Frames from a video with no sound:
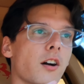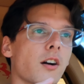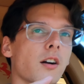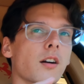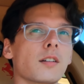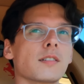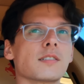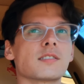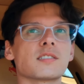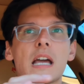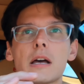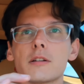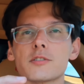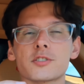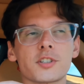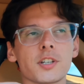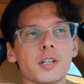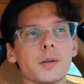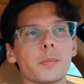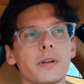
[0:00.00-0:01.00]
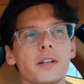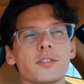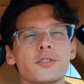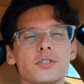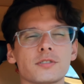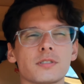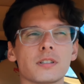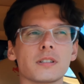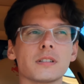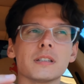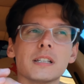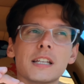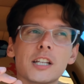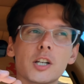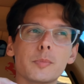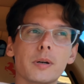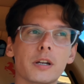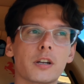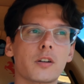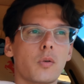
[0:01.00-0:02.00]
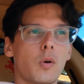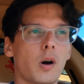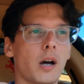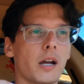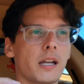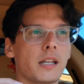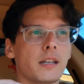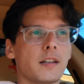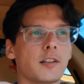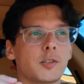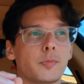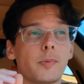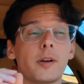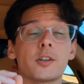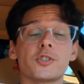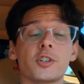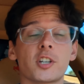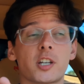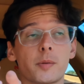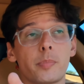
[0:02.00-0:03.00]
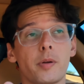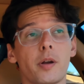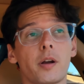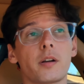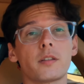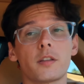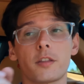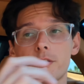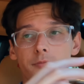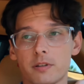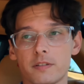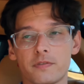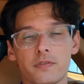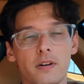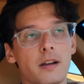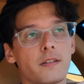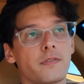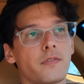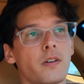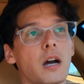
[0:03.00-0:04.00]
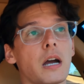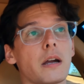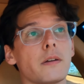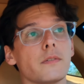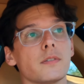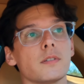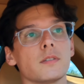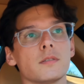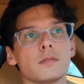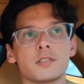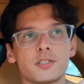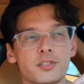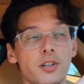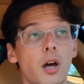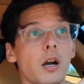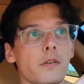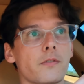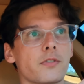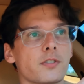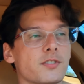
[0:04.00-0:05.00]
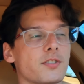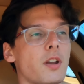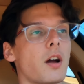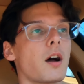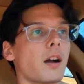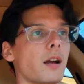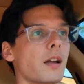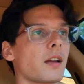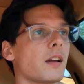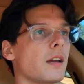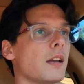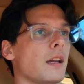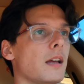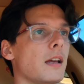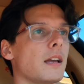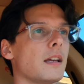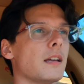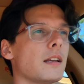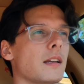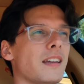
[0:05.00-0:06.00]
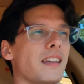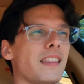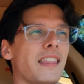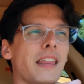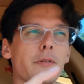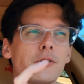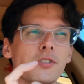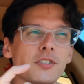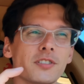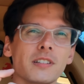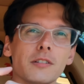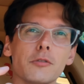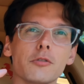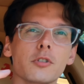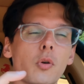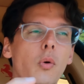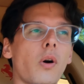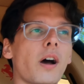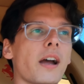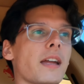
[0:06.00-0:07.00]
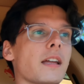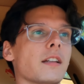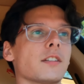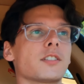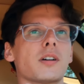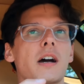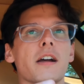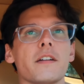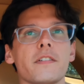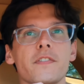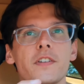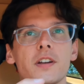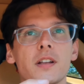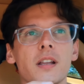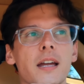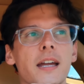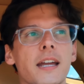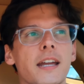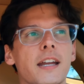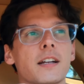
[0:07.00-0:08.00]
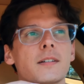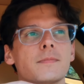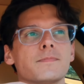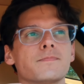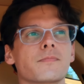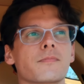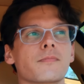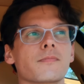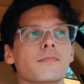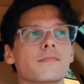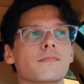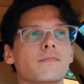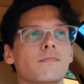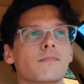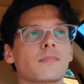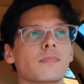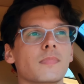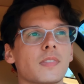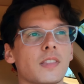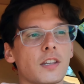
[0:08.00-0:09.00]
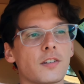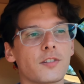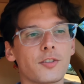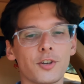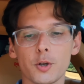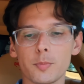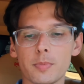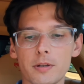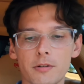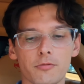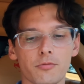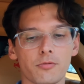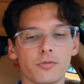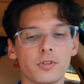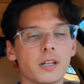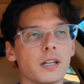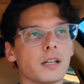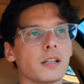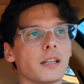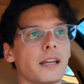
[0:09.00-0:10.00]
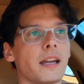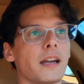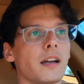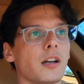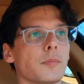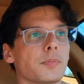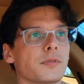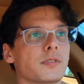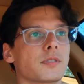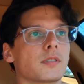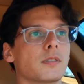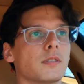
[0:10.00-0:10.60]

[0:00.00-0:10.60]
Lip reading: car sounds good, but it's just a little bit quiet, especially compared to the 355 stock for stock. They were just a little quiet, so I feel like the 2B really helps.